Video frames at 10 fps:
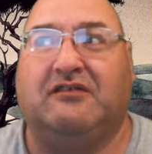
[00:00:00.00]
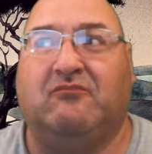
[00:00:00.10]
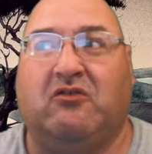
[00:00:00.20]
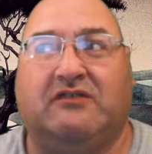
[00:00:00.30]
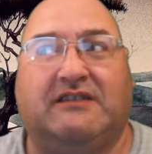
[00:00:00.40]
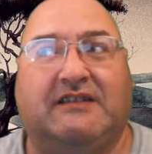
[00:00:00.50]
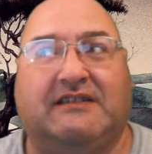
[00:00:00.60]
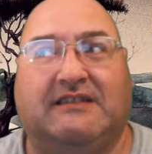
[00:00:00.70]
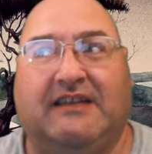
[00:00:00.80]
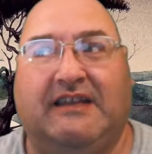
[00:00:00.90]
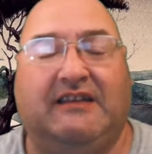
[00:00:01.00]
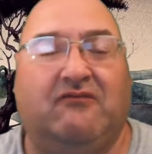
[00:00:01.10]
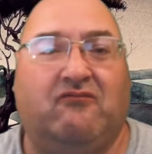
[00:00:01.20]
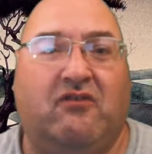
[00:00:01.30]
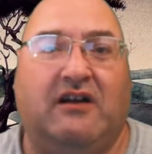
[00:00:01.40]
emotions that you
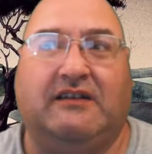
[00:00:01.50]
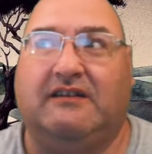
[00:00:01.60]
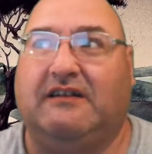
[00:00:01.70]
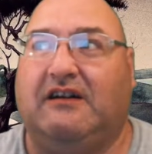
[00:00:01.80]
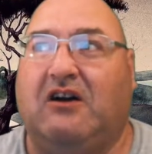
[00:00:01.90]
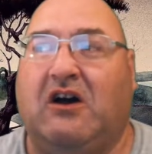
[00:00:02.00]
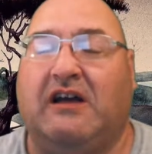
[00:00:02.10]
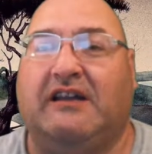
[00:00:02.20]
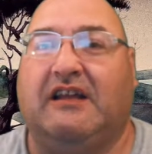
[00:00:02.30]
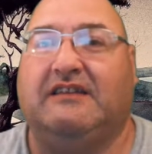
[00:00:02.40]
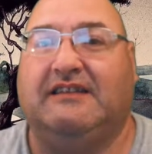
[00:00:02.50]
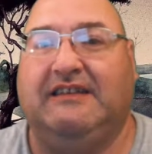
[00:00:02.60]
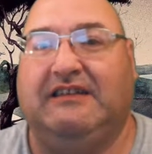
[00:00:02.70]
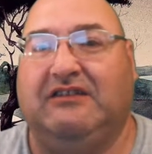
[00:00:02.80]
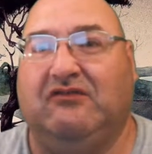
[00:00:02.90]
want on
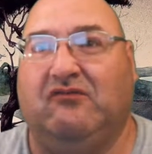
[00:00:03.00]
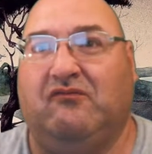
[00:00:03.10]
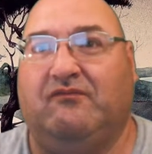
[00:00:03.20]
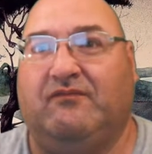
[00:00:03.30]
cue.